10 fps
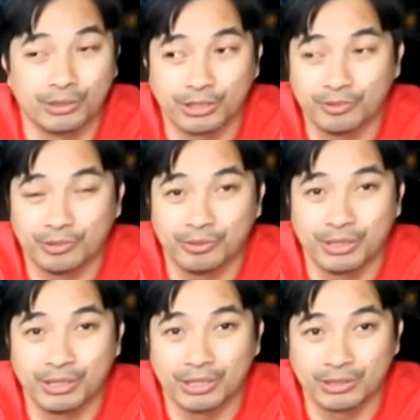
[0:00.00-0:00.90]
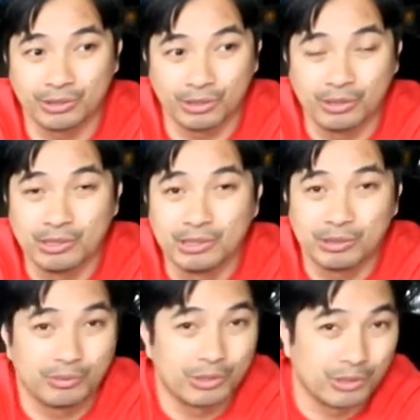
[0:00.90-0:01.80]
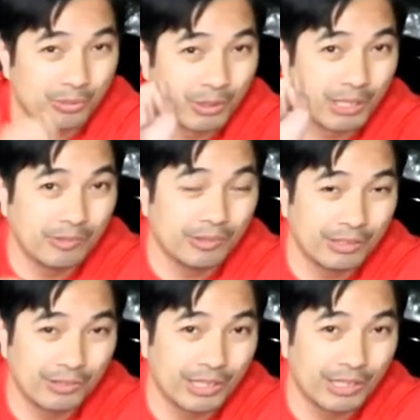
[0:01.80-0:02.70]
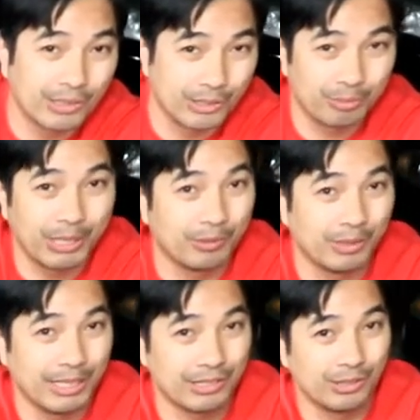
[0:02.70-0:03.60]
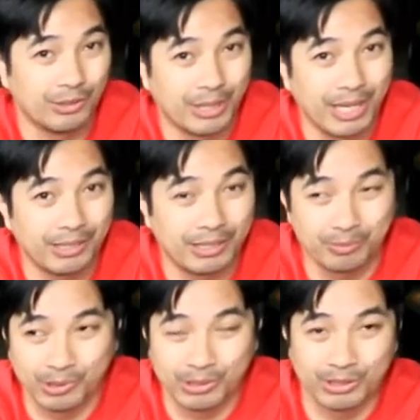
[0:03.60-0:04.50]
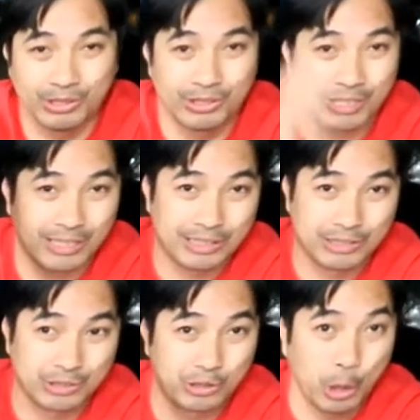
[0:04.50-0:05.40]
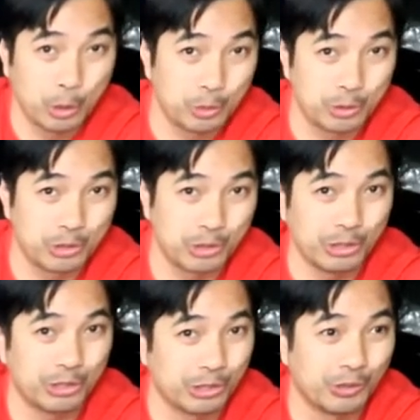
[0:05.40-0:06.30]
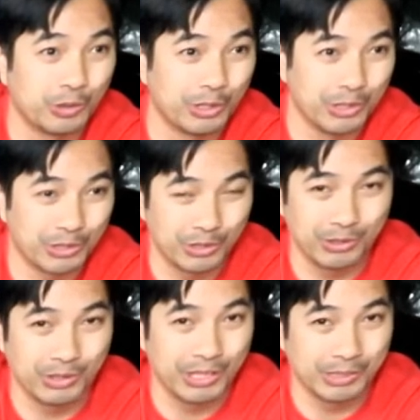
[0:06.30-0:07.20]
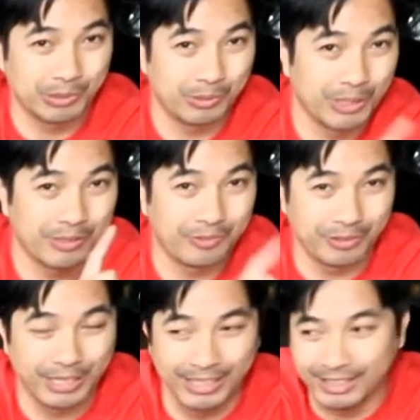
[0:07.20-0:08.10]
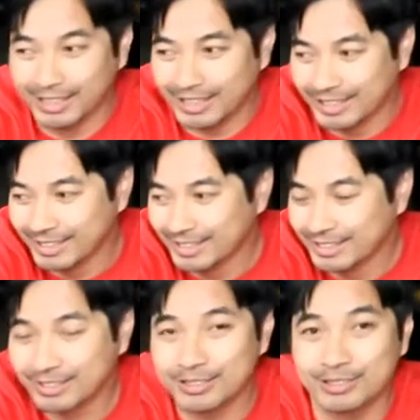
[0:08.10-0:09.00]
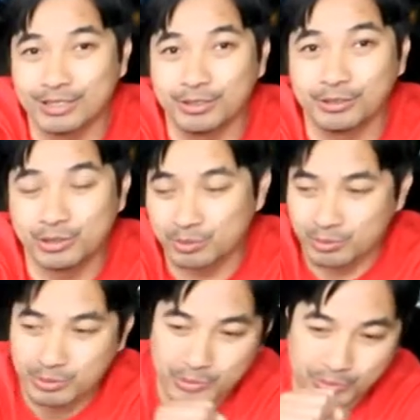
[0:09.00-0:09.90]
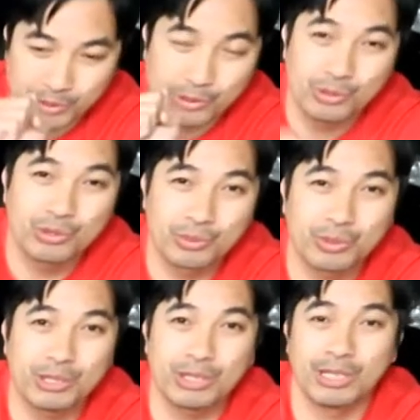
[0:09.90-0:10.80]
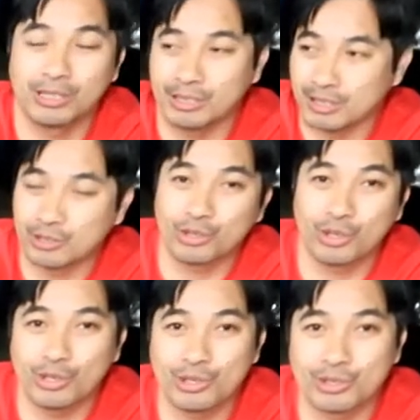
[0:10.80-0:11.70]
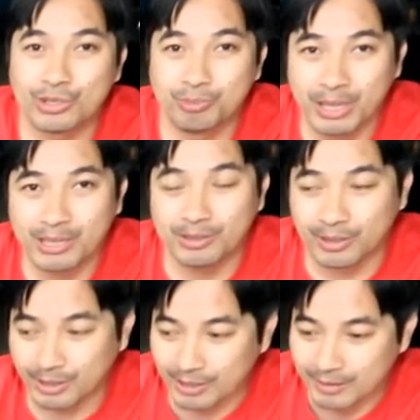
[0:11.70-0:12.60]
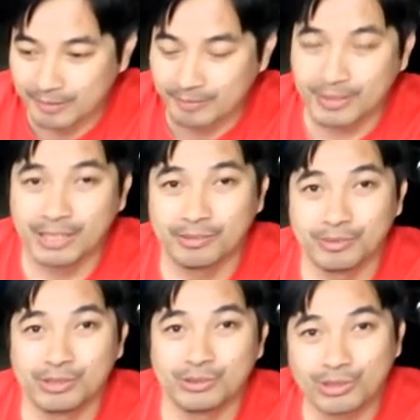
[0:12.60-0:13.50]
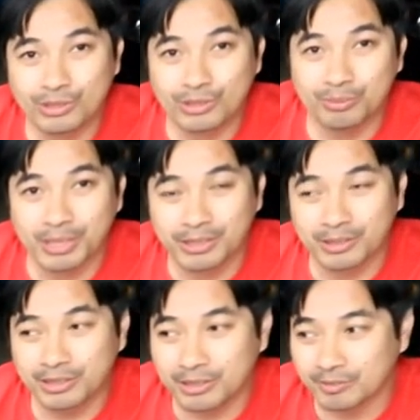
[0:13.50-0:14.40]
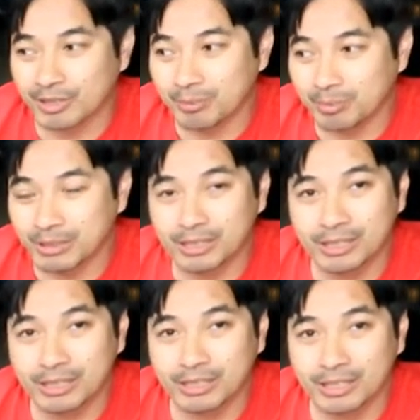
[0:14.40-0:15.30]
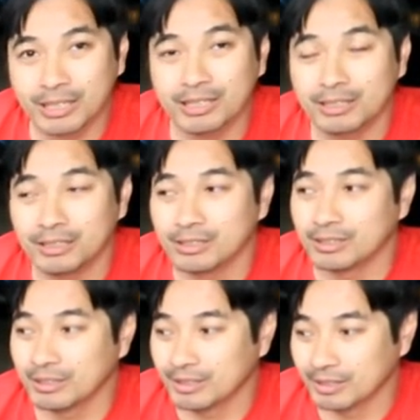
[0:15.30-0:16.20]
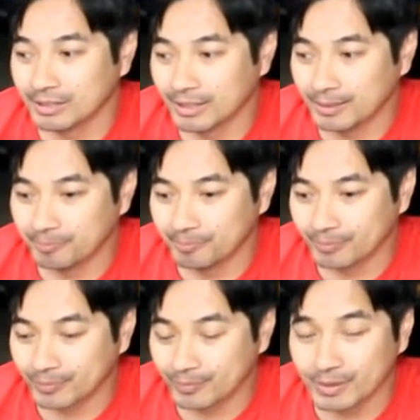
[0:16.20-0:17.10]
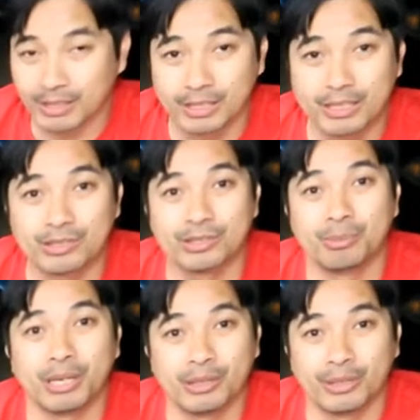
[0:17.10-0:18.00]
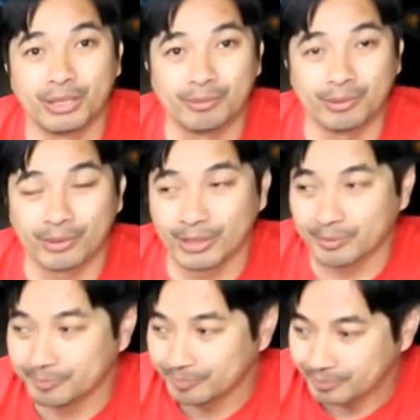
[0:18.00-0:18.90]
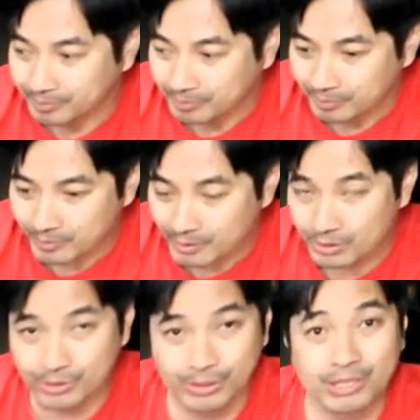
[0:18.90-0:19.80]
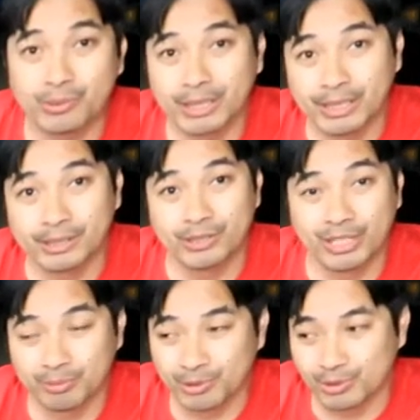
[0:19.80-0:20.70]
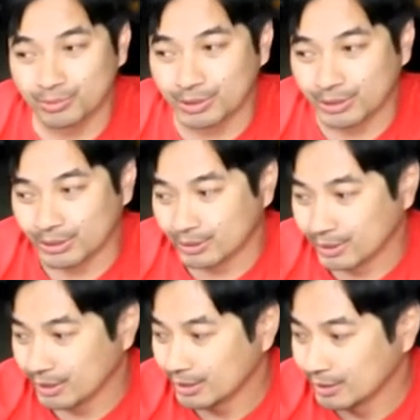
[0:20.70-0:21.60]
Okay, for one thing. So when you roll off on the throttle, your bike will not slow down anymore. It just kind of just coasts into the corner. So you have to be ready for that. Because because uh, when you use the regen, it charges the battery. And when you charge the battery rapidly like that, it, um, it heats the battery up, okay? So that's why it disables the regen, okay?